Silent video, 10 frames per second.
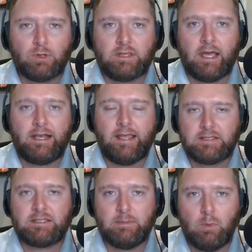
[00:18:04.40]
with it. And he
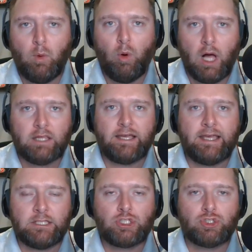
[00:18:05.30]
has Simi Moala
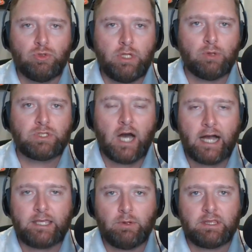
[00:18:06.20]
in studio
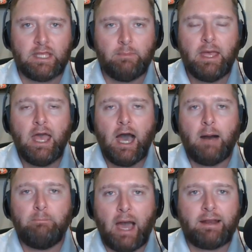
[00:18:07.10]
talking with him
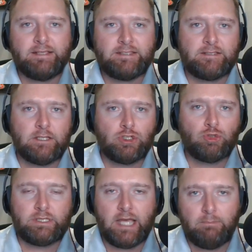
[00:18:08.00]
about his decision
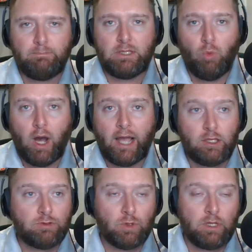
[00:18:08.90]
to attend
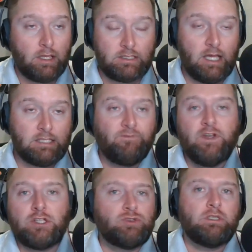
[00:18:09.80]
BYU. So uh, it's, it's
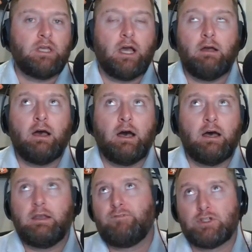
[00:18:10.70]
officially
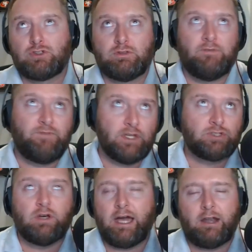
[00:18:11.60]
unofficially
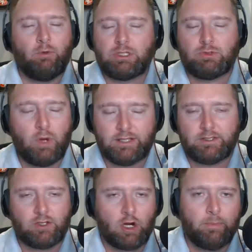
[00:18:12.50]
official. I don't know what you want
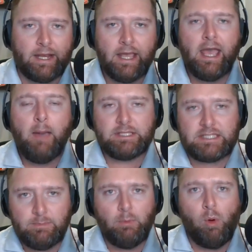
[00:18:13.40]
to term it, but
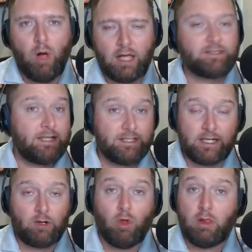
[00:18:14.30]
Simi Moala said he's
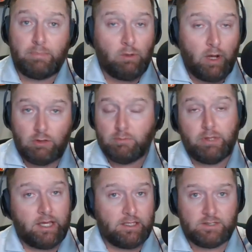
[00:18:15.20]
going to enroll at BYU and
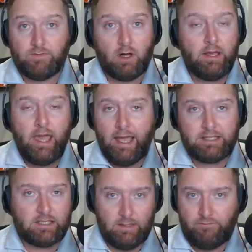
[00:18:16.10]
play this fall.
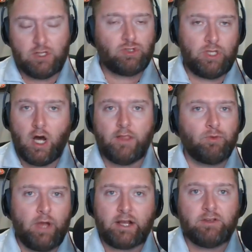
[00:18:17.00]
It's officially on
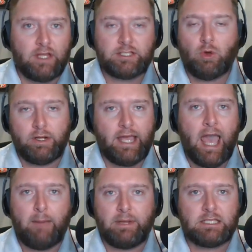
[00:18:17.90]
the record that it's going to
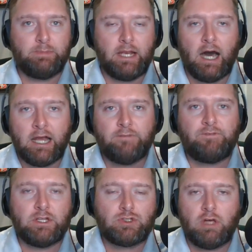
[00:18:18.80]
happen. It's been
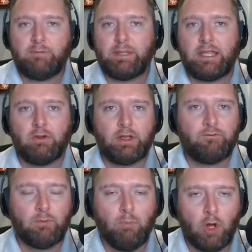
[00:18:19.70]
unofficial. I've been hearing
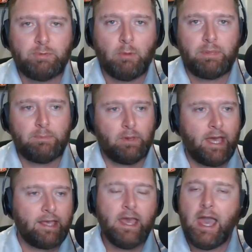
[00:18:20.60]
from multiple people,
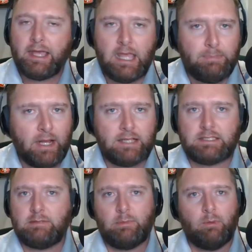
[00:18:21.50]
hey, keep an eye on
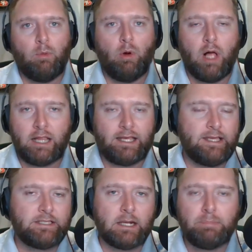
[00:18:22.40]
Simi Moala.
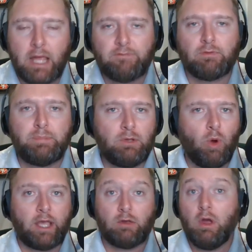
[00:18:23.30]
He's going to play for
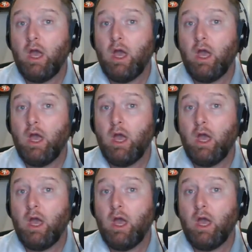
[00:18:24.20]
BYU.